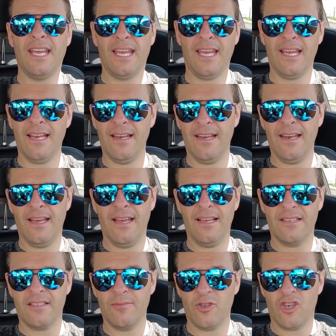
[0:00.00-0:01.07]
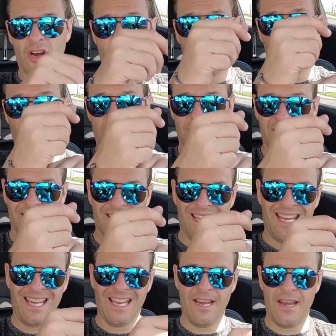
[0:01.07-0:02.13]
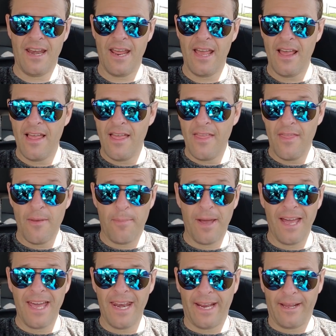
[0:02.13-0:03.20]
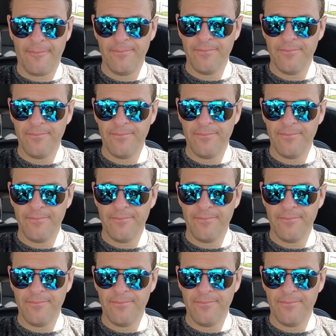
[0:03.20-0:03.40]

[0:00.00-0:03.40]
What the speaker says: in the paddock.